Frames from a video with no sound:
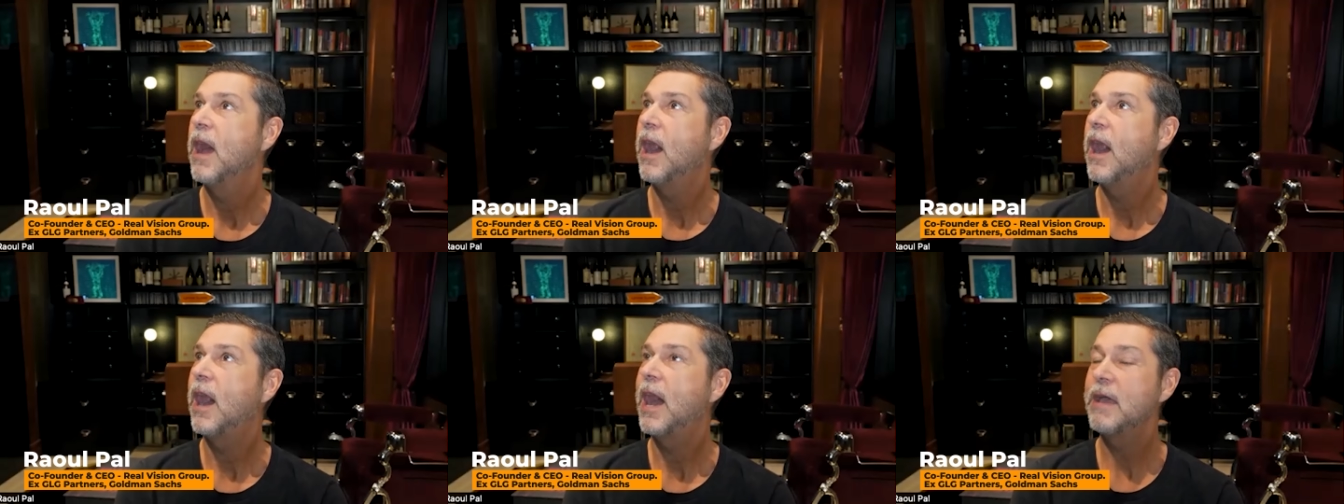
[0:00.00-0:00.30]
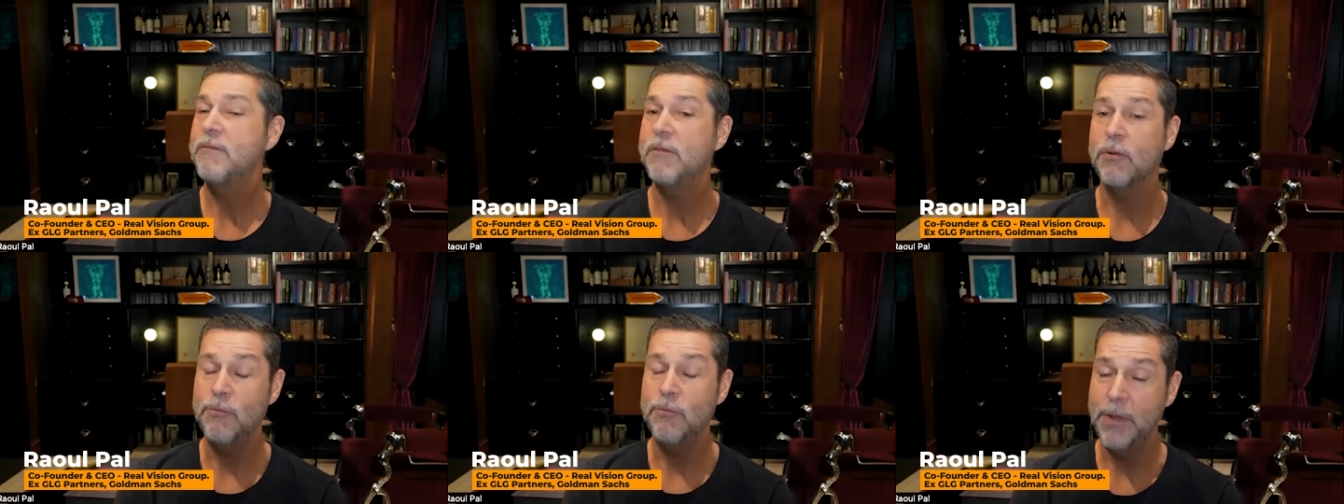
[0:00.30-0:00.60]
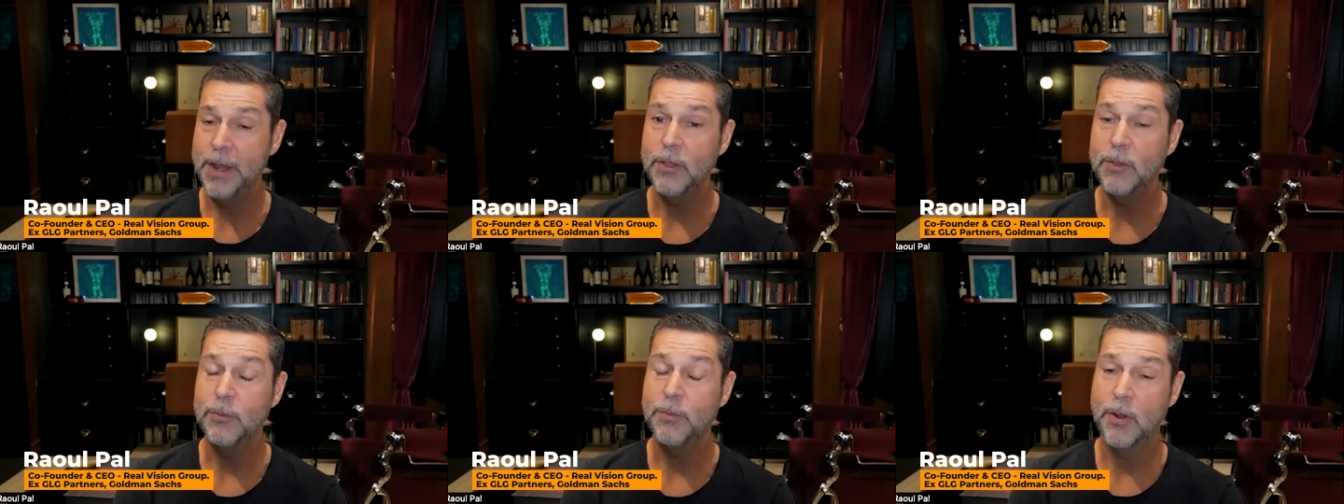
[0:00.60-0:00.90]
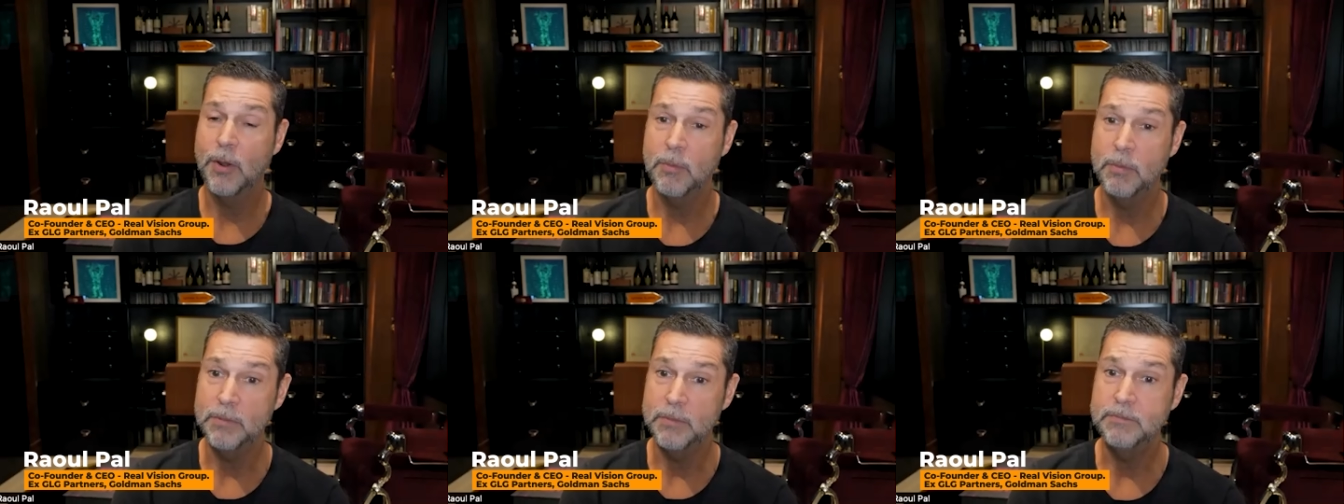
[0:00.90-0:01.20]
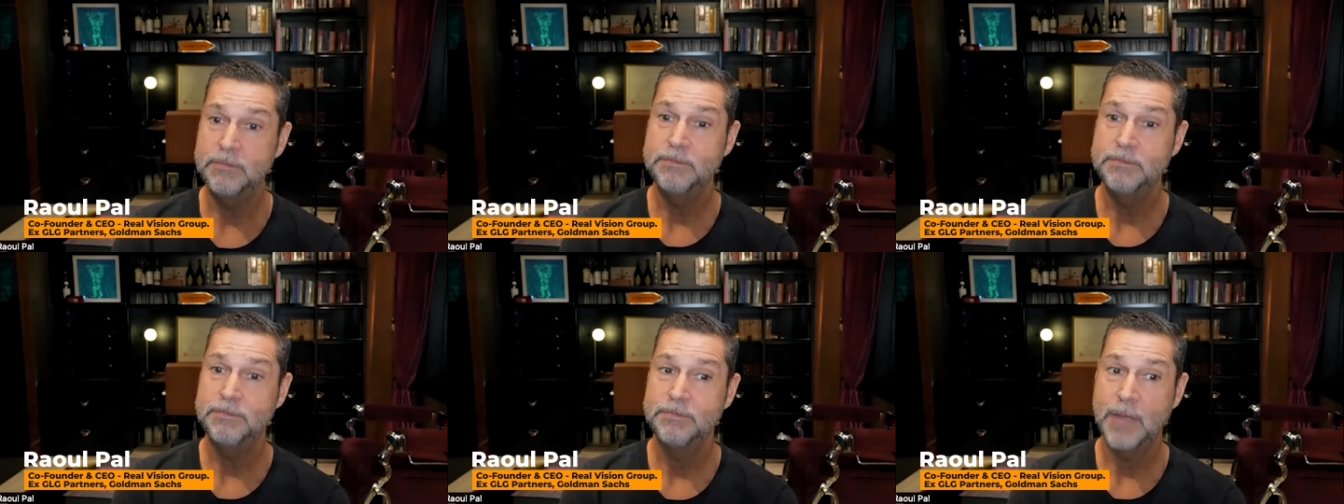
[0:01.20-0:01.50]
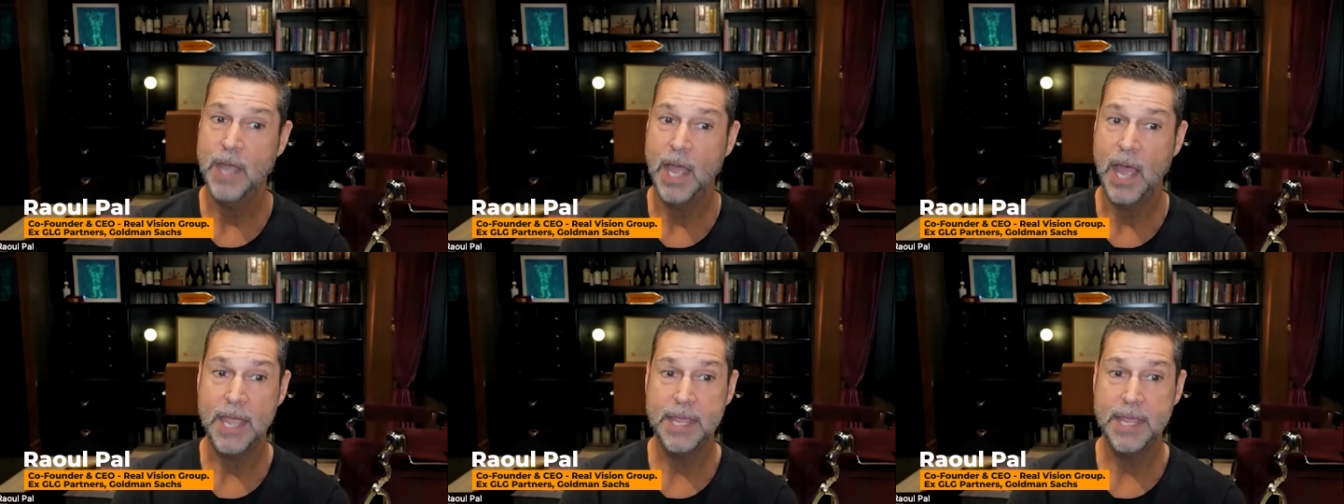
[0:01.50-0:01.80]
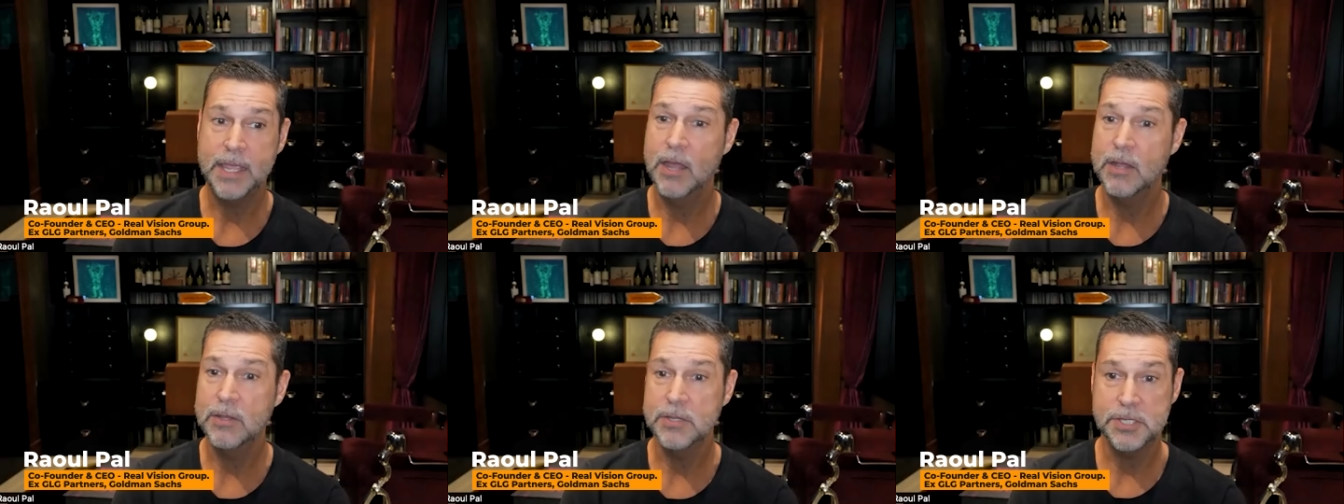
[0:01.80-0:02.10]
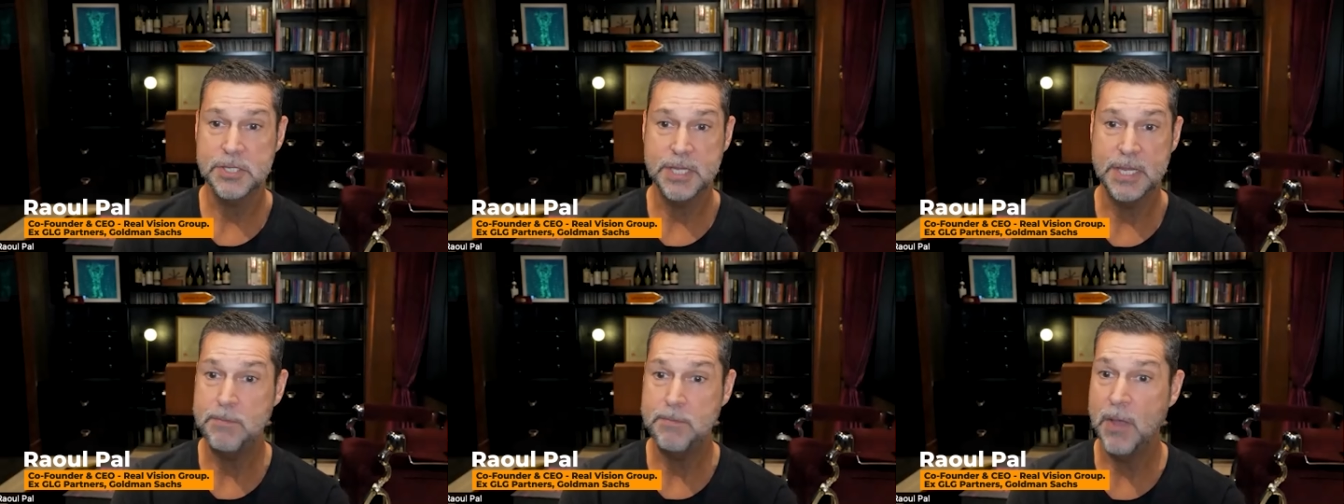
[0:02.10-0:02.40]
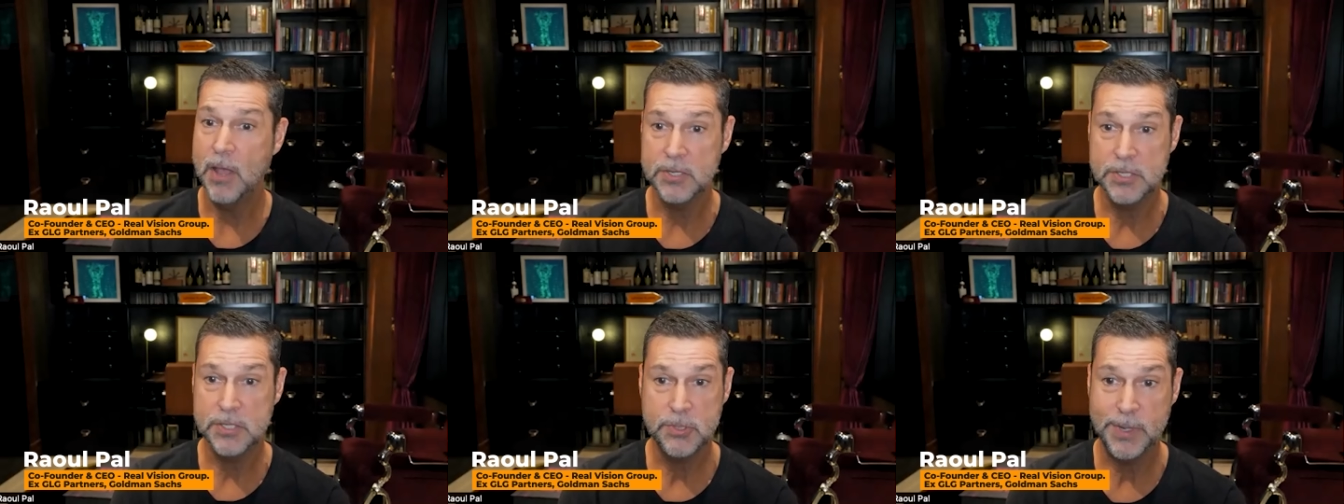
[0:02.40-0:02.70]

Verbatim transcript: I have a real problem. I can't see past